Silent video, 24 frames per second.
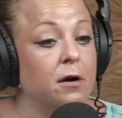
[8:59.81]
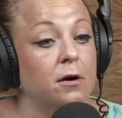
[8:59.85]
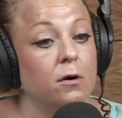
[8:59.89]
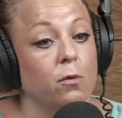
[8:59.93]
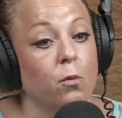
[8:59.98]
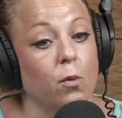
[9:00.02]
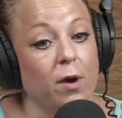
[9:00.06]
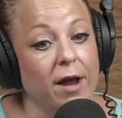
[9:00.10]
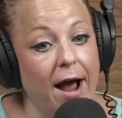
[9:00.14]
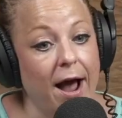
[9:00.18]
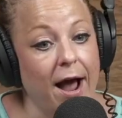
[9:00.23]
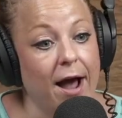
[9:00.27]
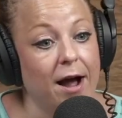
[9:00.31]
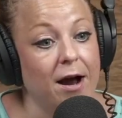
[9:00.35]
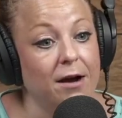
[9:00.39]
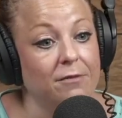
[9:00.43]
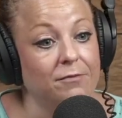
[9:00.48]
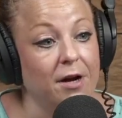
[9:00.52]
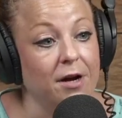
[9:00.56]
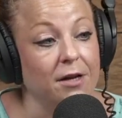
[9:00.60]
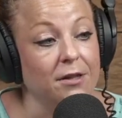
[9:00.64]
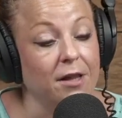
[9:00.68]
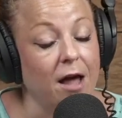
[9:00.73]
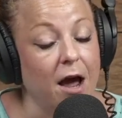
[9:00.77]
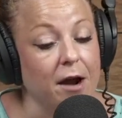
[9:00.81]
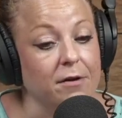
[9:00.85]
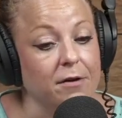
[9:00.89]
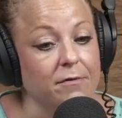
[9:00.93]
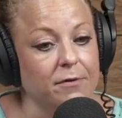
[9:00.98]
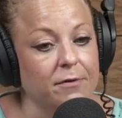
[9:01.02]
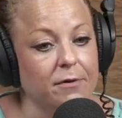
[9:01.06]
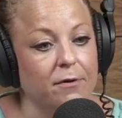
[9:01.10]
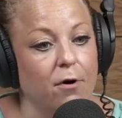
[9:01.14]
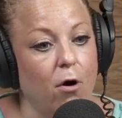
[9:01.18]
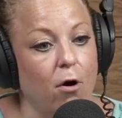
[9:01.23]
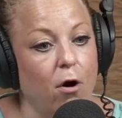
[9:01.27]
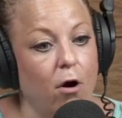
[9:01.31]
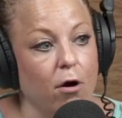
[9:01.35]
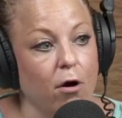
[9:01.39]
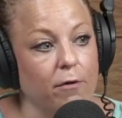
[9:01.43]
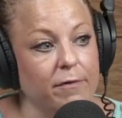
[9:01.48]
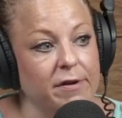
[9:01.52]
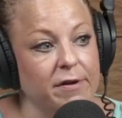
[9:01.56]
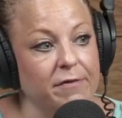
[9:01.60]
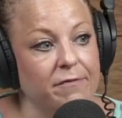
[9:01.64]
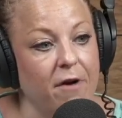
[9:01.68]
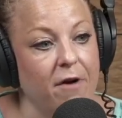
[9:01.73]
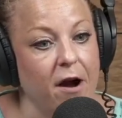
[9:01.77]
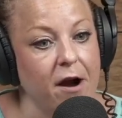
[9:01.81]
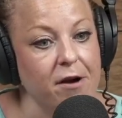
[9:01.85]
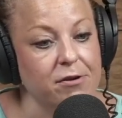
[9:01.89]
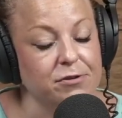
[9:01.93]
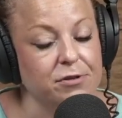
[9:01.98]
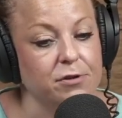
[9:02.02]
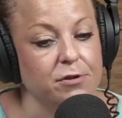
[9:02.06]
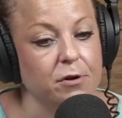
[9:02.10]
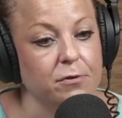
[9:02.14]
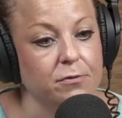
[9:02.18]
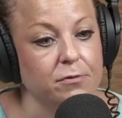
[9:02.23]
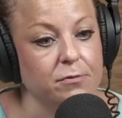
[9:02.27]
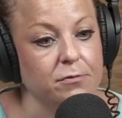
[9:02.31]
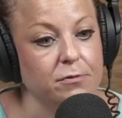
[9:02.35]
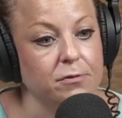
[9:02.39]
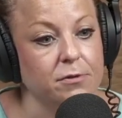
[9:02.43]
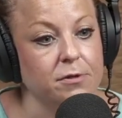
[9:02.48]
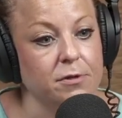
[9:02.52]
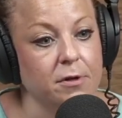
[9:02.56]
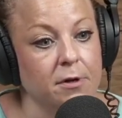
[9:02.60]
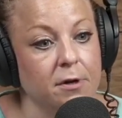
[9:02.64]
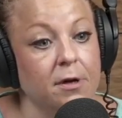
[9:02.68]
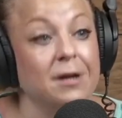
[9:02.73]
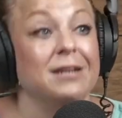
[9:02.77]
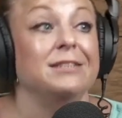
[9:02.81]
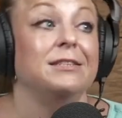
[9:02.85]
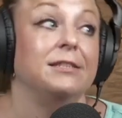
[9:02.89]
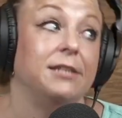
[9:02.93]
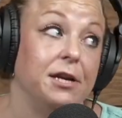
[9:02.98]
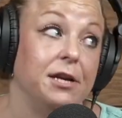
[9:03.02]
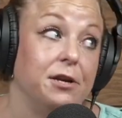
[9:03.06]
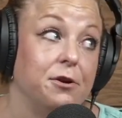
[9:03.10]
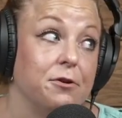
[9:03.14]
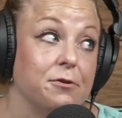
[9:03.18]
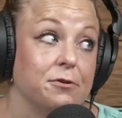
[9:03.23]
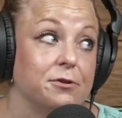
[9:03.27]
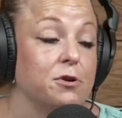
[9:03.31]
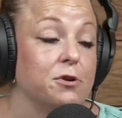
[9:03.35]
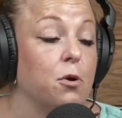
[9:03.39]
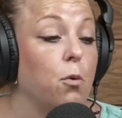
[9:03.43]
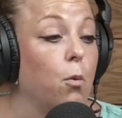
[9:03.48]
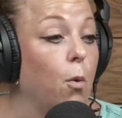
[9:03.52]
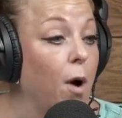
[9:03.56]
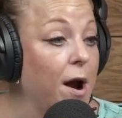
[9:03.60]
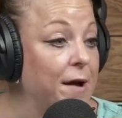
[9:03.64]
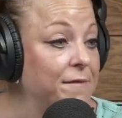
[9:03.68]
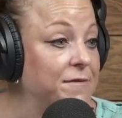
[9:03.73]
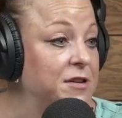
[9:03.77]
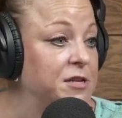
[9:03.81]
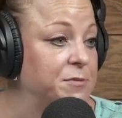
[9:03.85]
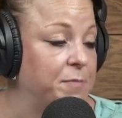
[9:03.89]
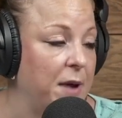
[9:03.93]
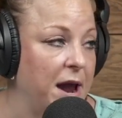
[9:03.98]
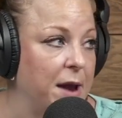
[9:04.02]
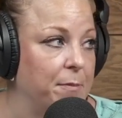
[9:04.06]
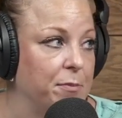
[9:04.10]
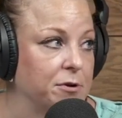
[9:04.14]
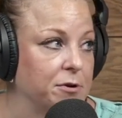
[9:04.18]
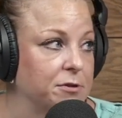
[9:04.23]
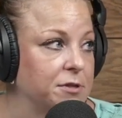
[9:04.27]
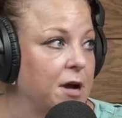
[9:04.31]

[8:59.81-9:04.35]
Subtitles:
We have a lot of Harvey Firestone Sr.'s wife's papers,